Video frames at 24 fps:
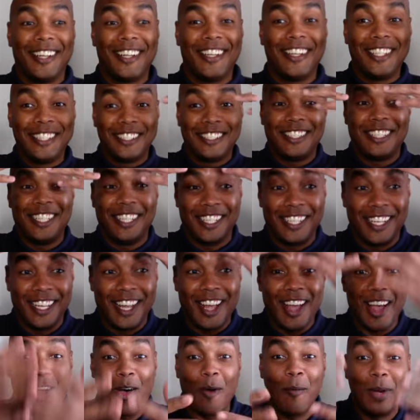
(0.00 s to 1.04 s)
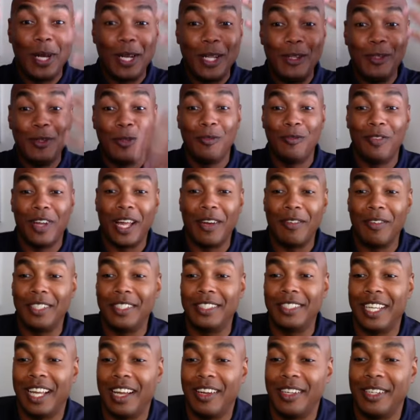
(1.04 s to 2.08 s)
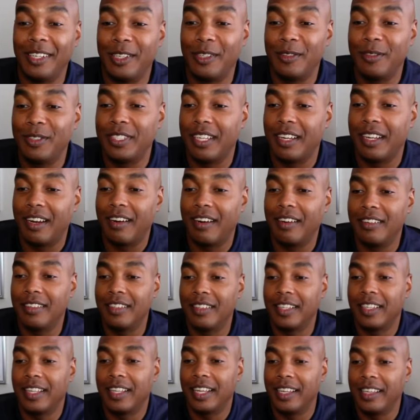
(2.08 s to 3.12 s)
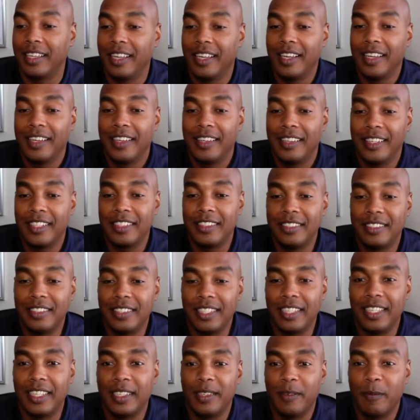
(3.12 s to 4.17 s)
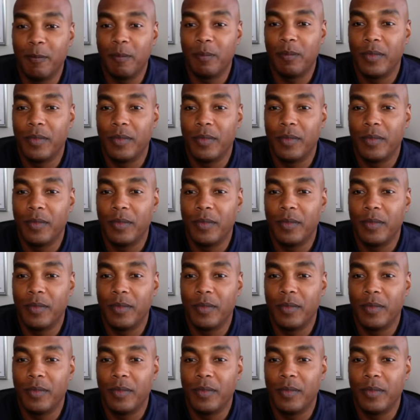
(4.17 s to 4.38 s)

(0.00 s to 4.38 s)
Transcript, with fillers: Listen, how many of you veterans out here retired? Look at that. Let's see.